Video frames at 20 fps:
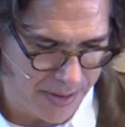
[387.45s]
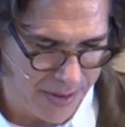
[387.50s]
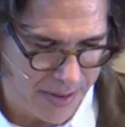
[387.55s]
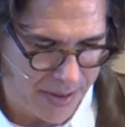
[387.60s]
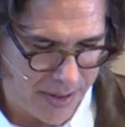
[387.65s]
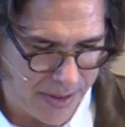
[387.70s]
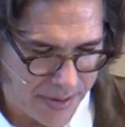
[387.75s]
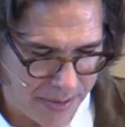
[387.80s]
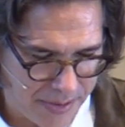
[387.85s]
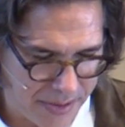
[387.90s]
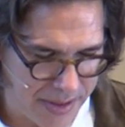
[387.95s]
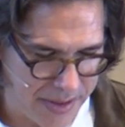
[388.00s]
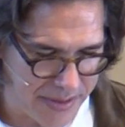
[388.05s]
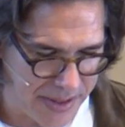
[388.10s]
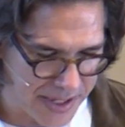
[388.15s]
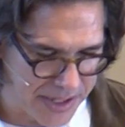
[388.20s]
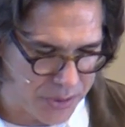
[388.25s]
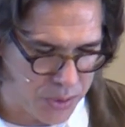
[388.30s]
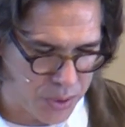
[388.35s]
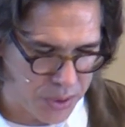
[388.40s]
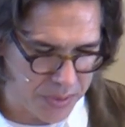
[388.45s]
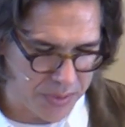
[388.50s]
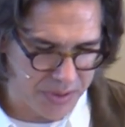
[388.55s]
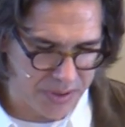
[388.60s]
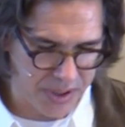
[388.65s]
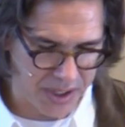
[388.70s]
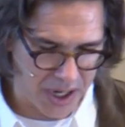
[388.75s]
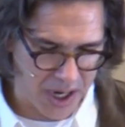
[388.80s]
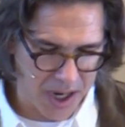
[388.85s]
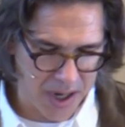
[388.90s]
Uh, that
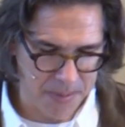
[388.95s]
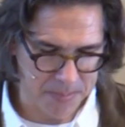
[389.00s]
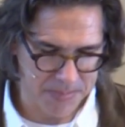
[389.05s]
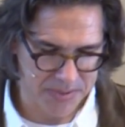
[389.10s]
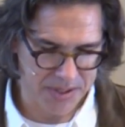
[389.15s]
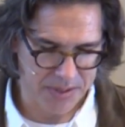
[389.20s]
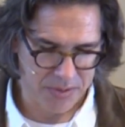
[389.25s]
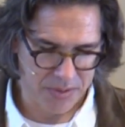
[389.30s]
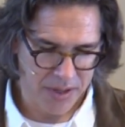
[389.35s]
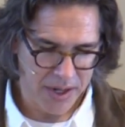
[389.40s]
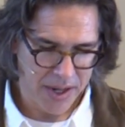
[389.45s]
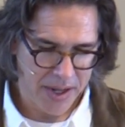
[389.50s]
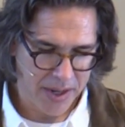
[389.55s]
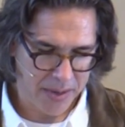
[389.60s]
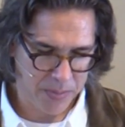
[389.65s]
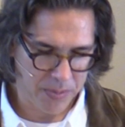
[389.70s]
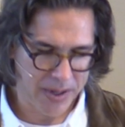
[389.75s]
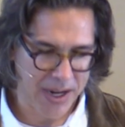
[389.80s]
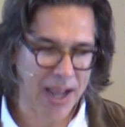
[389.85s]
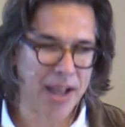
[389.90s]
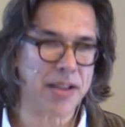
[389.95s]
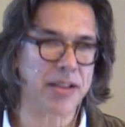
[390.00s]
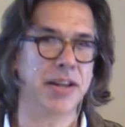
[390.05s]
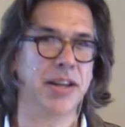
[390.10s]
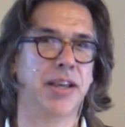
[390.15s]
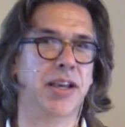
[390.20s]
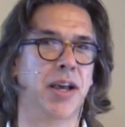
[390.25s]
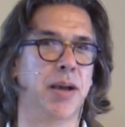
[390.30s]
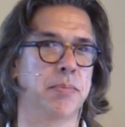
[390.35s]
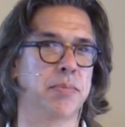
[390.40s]
truth comes and, and
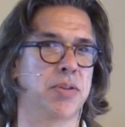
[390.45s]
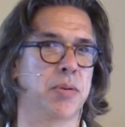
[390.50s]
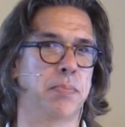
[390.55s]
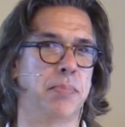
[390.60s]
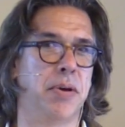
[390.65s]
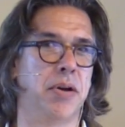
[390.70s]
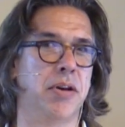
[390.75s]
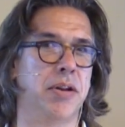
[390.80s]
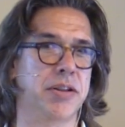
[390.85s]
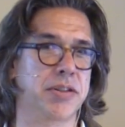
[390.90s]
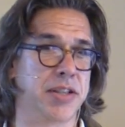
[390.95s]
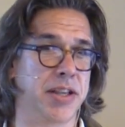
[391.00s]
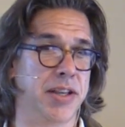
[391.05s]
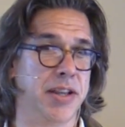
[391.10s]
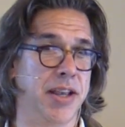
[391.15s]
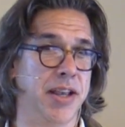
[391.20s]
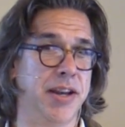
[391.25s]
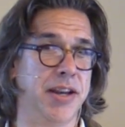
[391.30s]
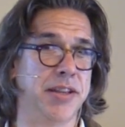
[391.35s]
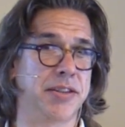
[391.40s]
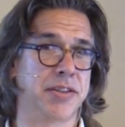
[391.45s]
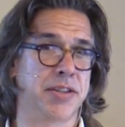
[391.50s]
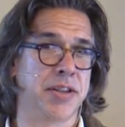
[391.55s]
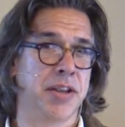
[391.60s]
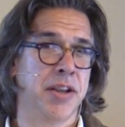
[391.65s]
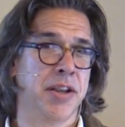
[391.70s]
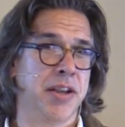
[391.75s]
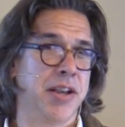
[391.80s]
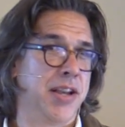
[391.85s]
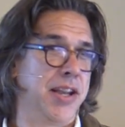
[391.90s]
reality comes upon us, and, and it's,
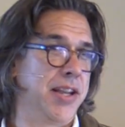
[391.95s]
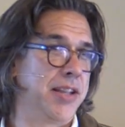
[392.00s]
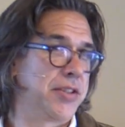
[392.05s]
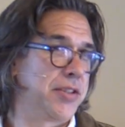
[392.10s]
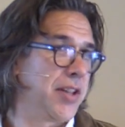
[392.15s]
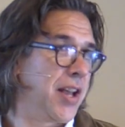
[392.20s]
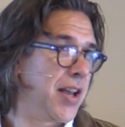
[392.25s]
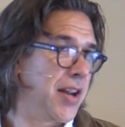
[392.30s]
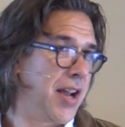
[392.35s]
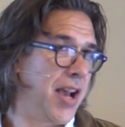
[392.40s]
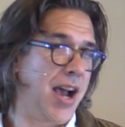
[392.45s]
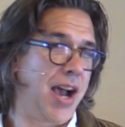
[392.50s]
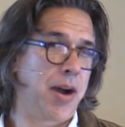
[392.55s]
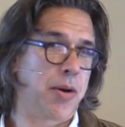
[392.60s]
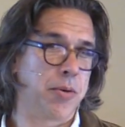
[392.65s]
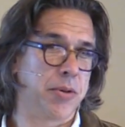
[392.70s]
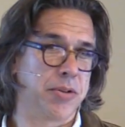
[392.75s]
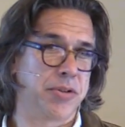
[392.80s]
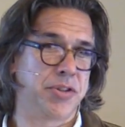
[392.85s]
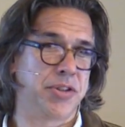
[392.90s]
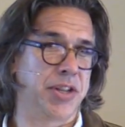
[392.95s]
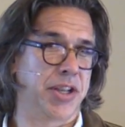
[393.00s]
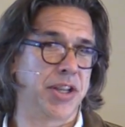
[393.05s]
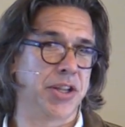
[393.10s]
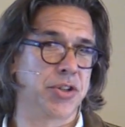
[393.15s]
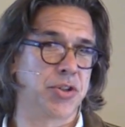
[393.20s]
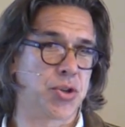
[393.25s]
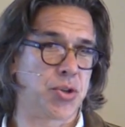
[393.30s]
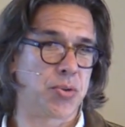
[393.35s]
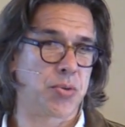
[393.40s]
it's not ours to
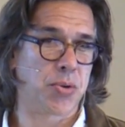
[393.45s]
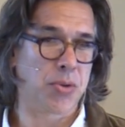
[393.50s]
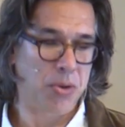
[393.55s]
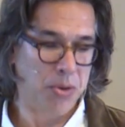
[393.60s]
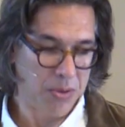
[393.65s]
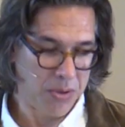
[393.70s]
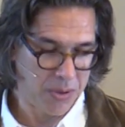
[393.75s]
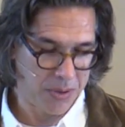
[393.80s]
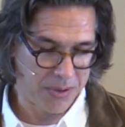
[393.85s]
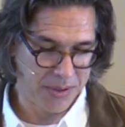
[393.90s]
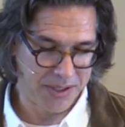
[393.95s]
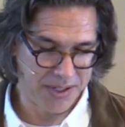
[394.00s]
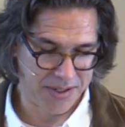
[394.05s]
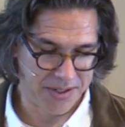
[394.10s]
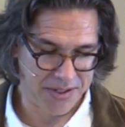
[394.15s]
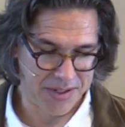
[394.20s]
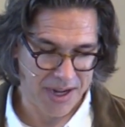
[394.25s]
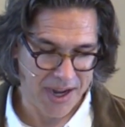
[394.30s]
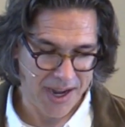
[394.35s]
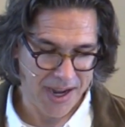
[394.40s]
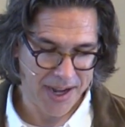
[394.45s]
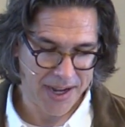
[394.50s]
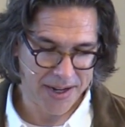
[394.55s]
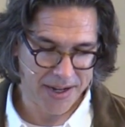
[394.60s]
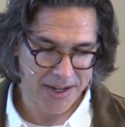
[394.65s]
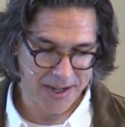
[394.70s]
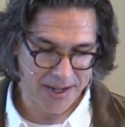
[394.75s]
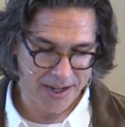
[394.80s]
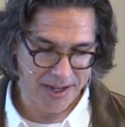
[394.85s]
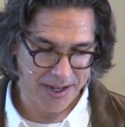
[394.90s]
control or decide.
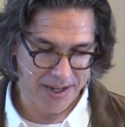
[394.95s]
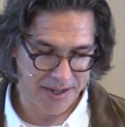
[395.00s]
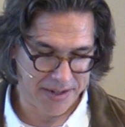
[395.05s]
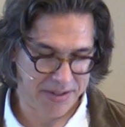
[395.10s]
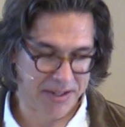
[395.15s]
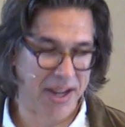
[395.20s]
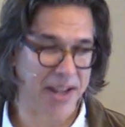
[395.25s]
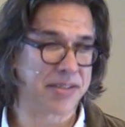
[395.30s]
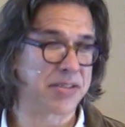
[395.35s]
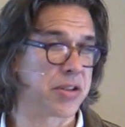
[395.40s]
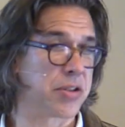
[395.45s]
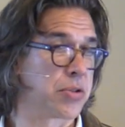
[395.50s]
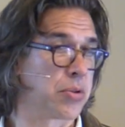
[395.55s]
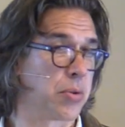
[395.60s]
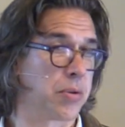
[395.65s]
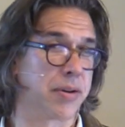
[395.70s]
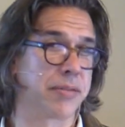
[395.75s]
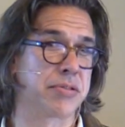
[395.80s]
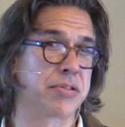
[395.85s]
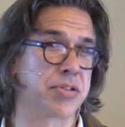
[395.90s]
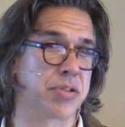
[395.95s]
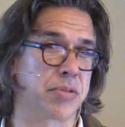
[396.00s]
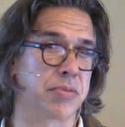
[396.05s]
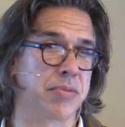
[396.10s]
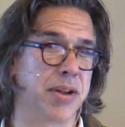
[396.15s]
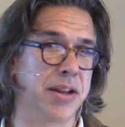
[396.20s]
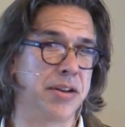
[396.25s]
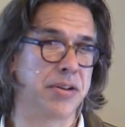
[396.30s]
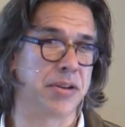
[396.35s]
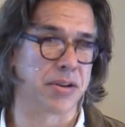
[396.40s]
It, it takes a sort of
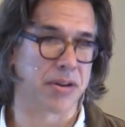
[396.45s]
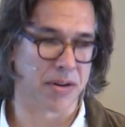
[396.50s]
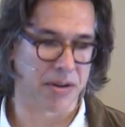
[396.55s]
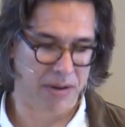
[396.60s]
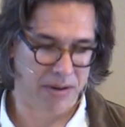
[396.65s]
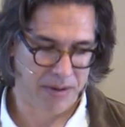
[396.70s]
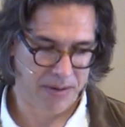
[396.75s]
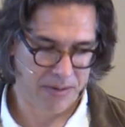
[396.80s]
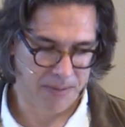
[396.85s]
surrender.